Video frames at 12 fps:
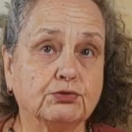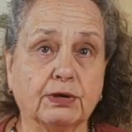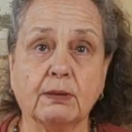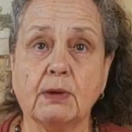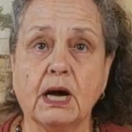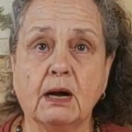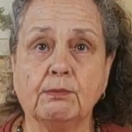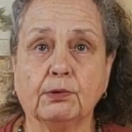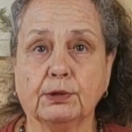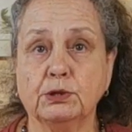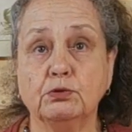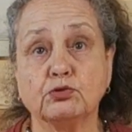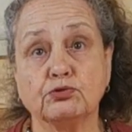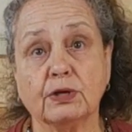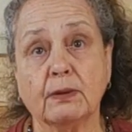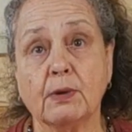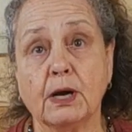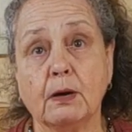string mop or a new
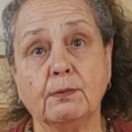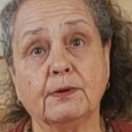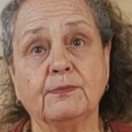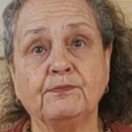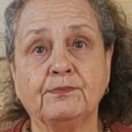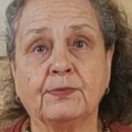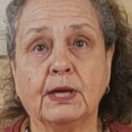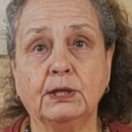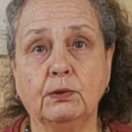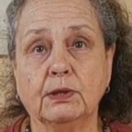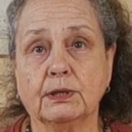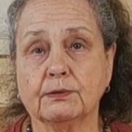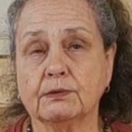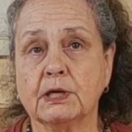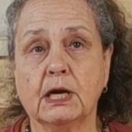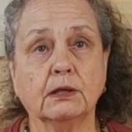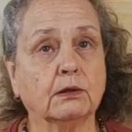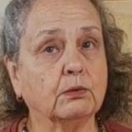string mop that you can
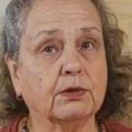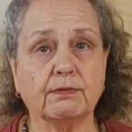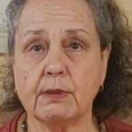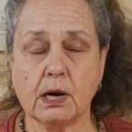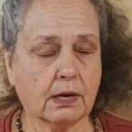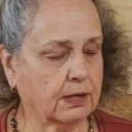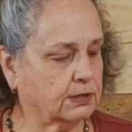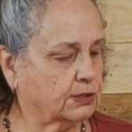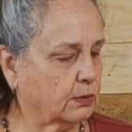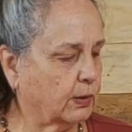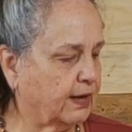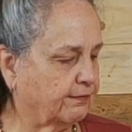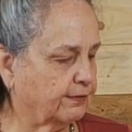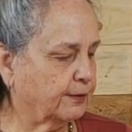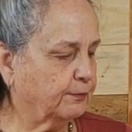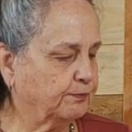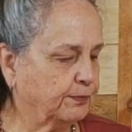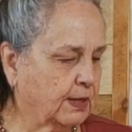color with markers or
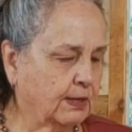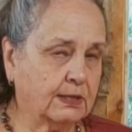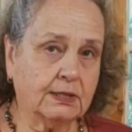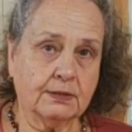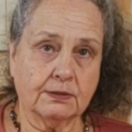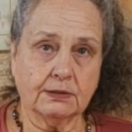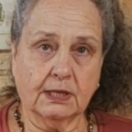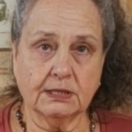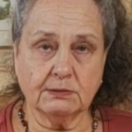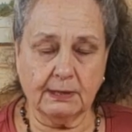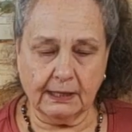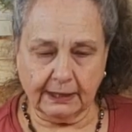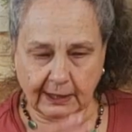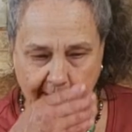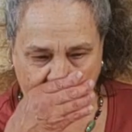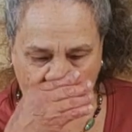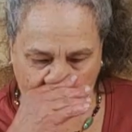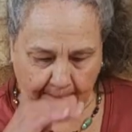whatever. Kids might
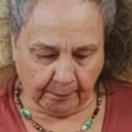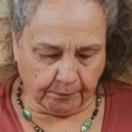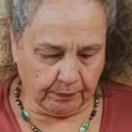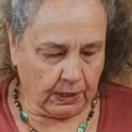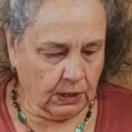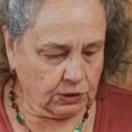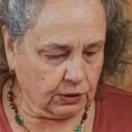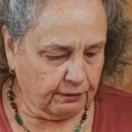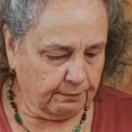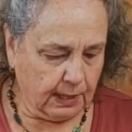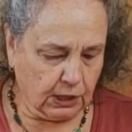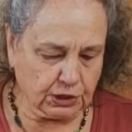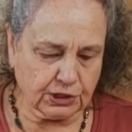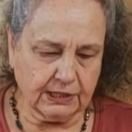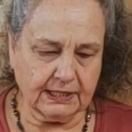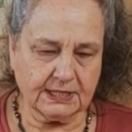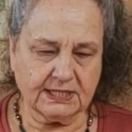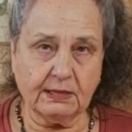like that. So I
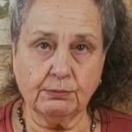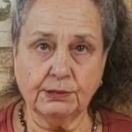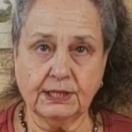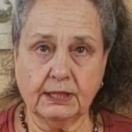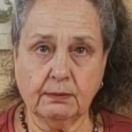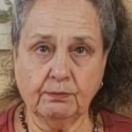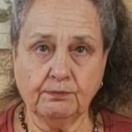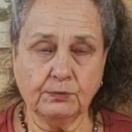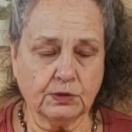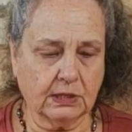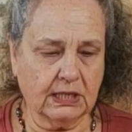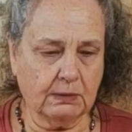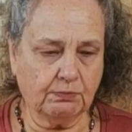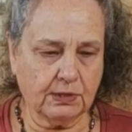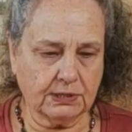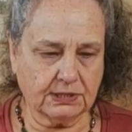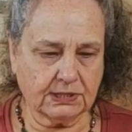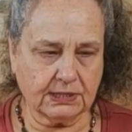partially assembled him to
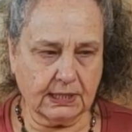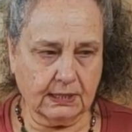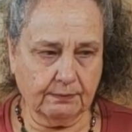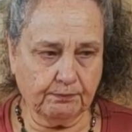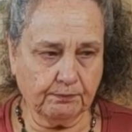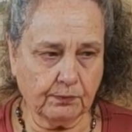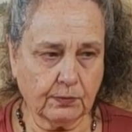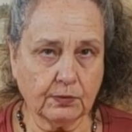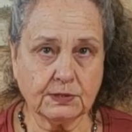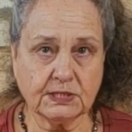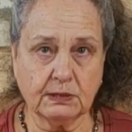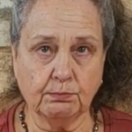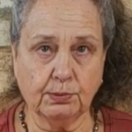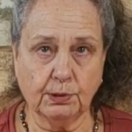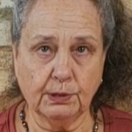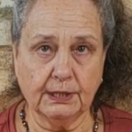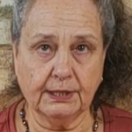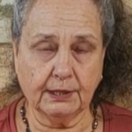keep this
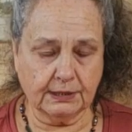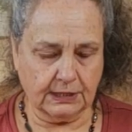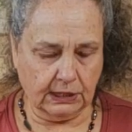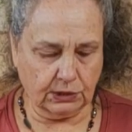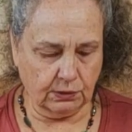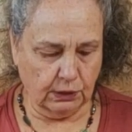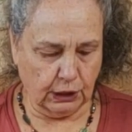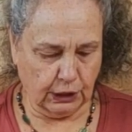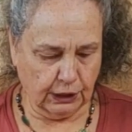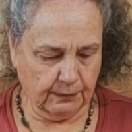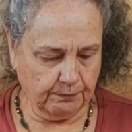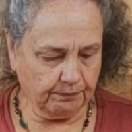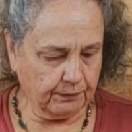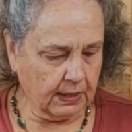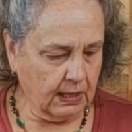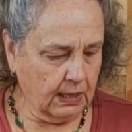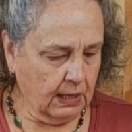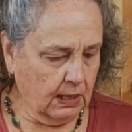simple and not take too long.
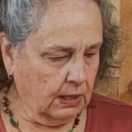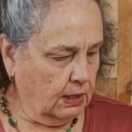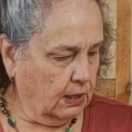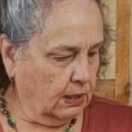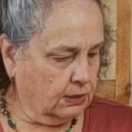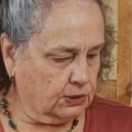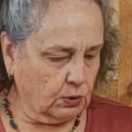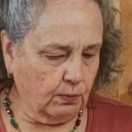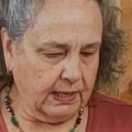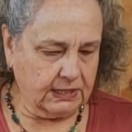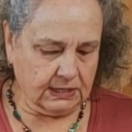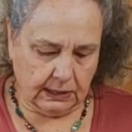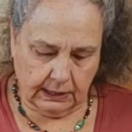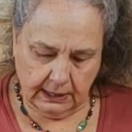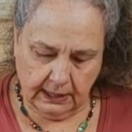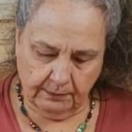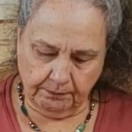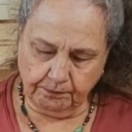So
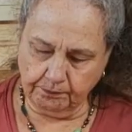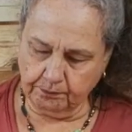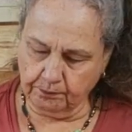basically,